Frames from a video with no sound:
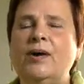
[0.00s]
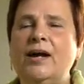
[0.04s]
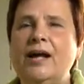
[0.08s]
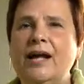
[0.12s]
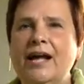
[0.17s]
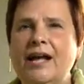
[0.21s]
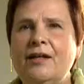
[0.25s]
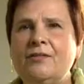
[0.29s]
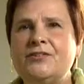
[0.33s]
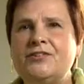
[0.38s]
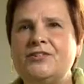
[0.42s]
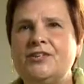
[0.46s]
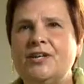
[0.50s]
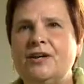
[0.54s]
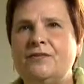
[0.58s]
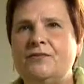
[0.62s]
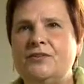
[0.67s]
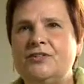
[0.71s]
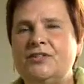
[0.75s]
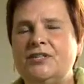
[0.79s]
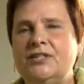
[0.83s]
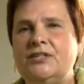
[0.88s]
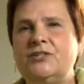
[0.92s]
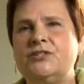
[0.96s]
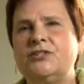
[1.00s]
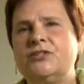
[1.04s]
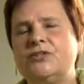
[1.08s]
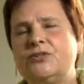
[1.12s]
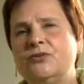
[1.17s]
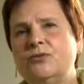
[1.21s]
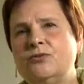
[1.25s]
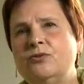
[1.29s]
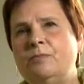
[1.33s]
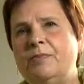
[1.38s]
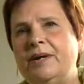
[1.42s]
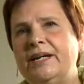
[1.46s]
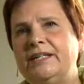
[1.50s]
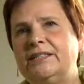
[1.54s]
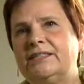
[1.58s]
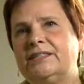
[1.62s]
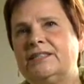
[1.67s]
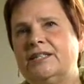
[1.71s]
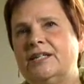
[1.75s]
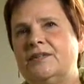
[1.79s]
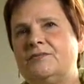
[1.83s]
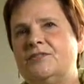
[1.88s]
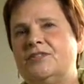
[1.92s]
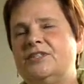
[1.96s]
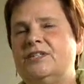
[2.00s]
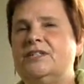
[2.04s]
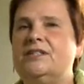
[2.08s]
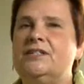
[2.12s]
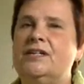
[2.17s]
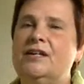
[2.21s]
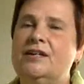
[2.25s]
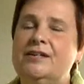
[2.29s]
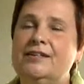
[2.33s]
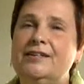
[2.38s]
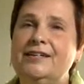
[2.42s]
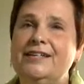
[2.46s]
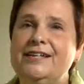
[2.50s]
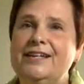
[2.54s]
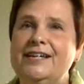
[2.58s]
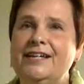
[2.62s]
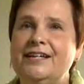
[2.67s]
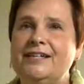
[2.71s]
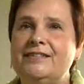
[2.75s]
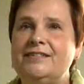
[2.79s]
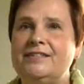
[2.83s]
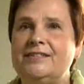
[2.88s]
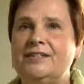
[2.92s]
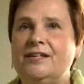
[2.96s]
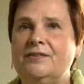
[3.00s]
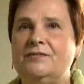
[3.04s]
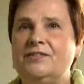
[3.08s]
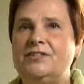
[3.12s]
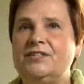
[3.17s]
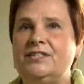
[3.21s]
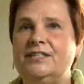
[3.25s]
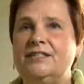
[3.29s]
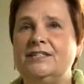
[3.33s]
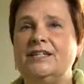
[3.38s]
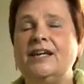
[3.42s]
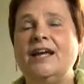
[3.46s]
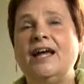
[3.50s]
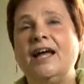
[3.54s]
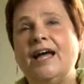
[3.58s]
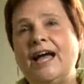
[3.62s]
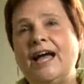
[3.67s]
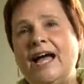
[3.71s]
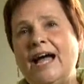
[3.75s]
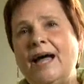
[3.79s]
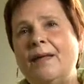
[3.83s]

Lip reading: where health services, school-based services, early years services,